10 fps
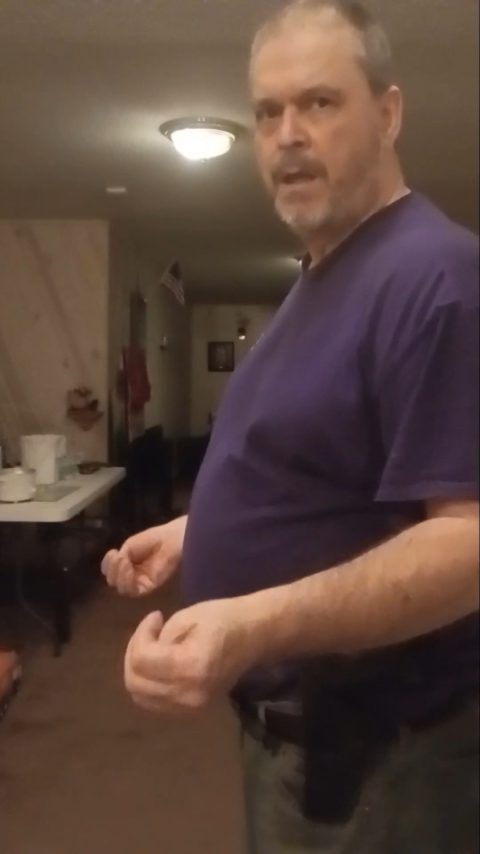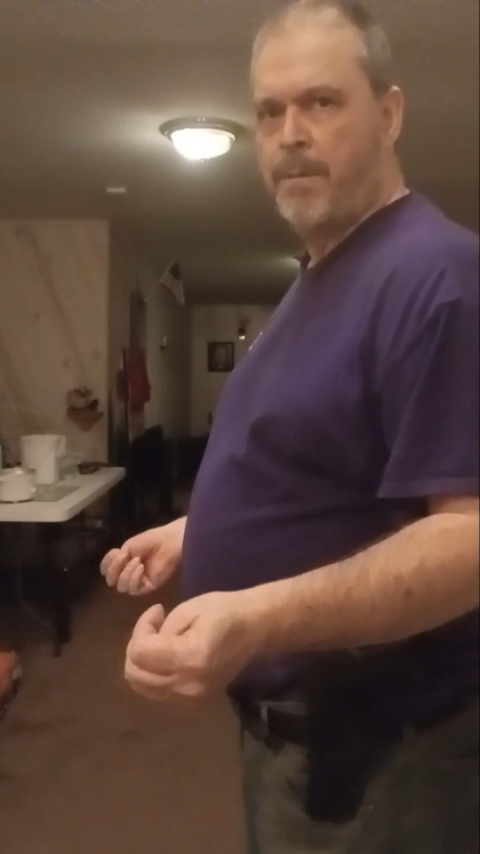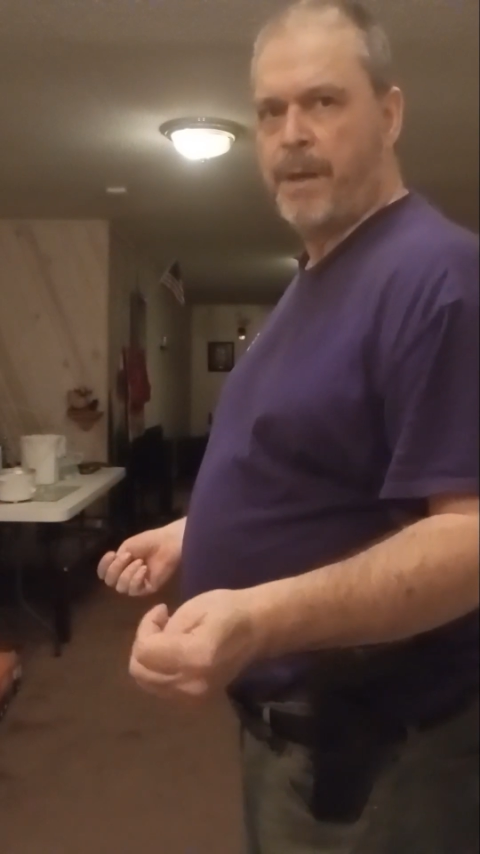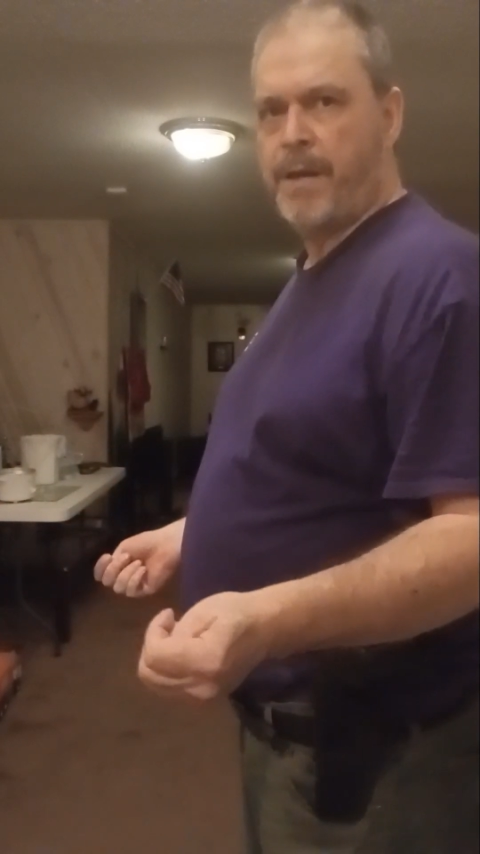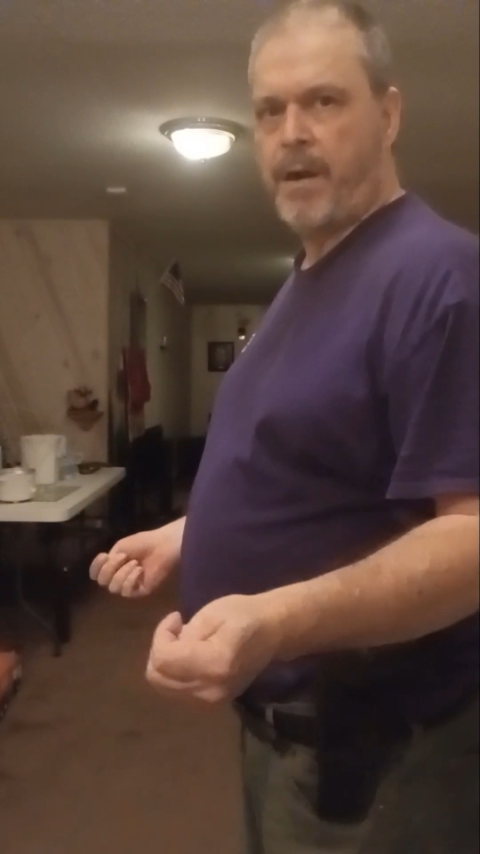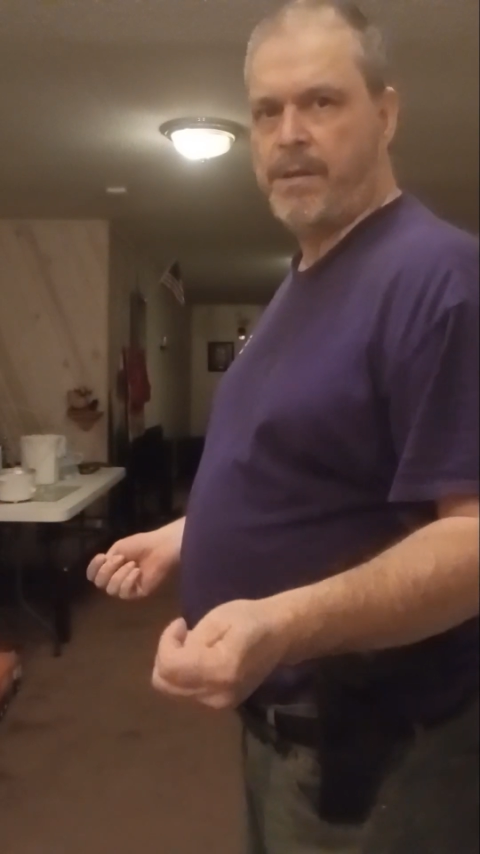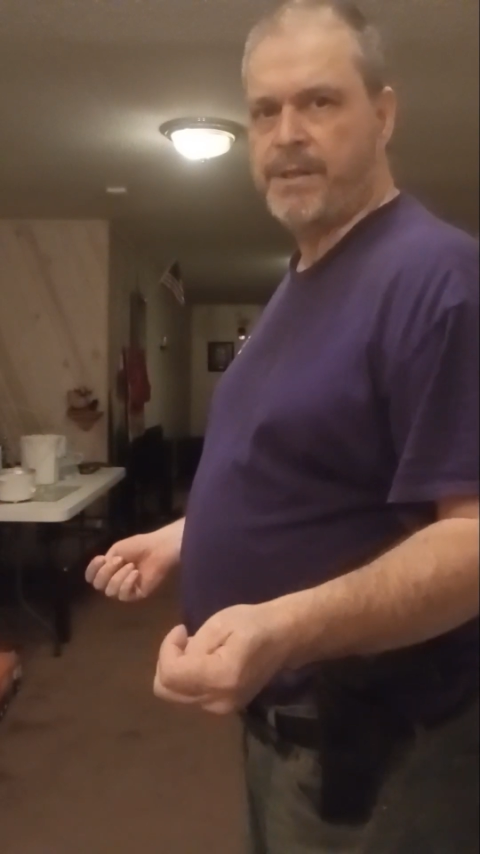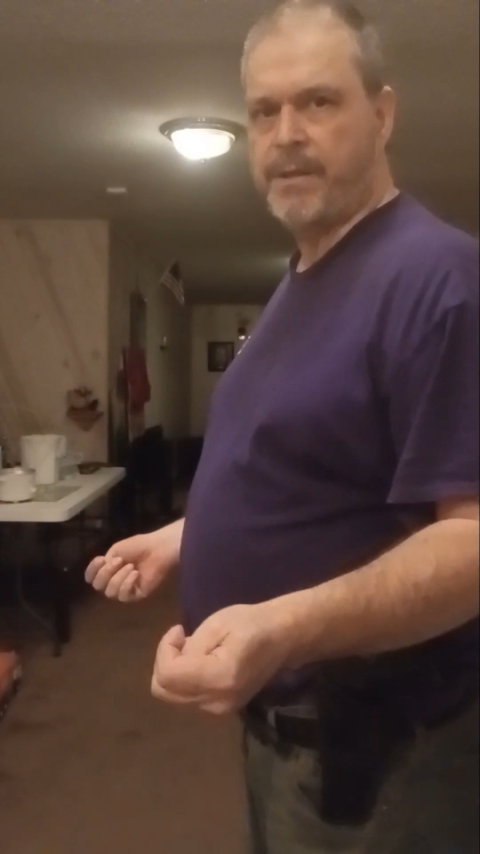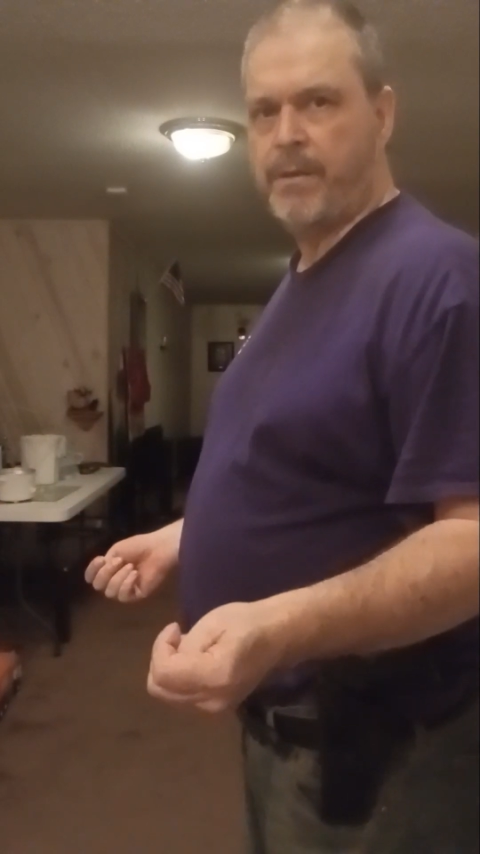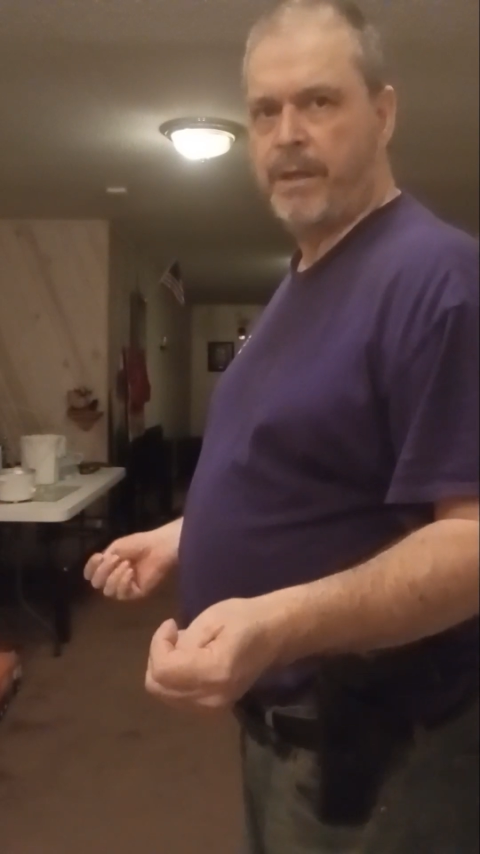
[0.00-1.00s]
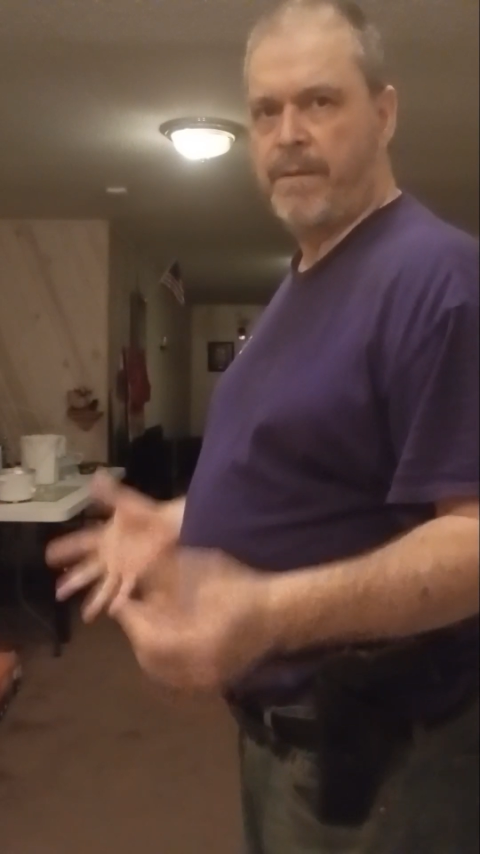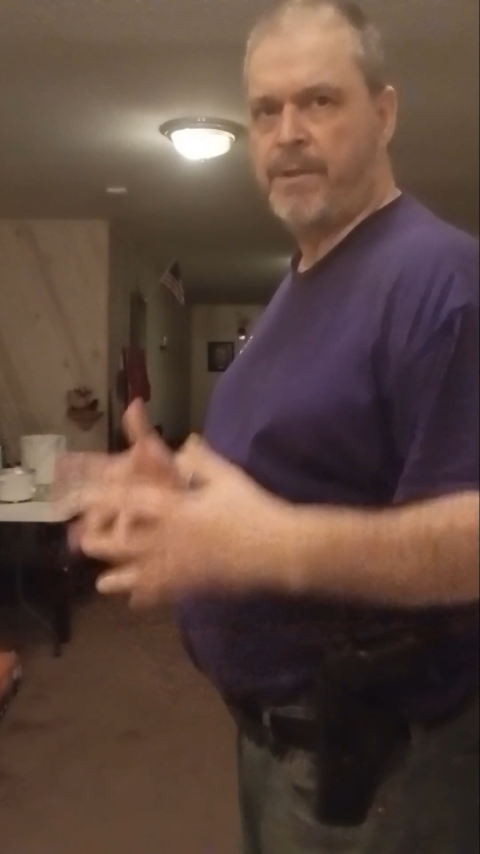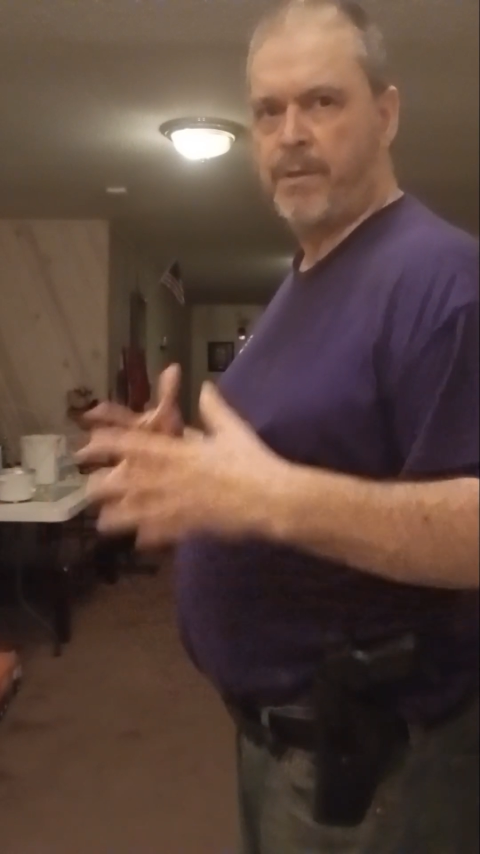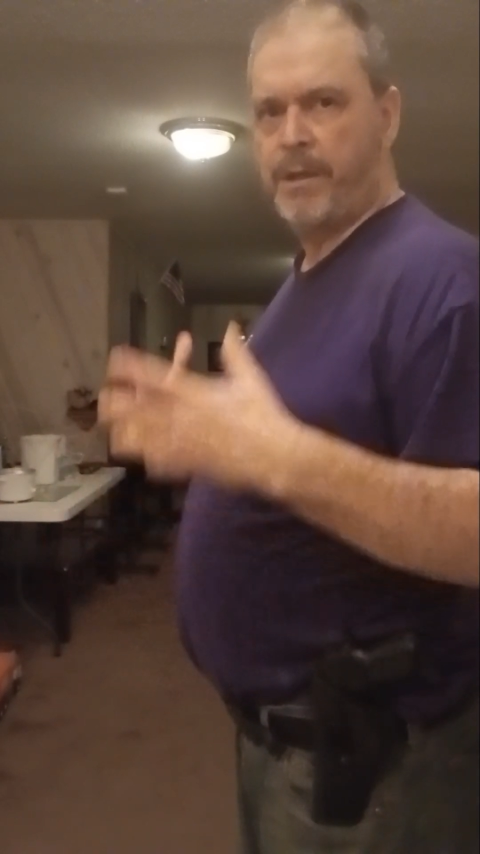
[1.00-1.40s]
But it also gives you a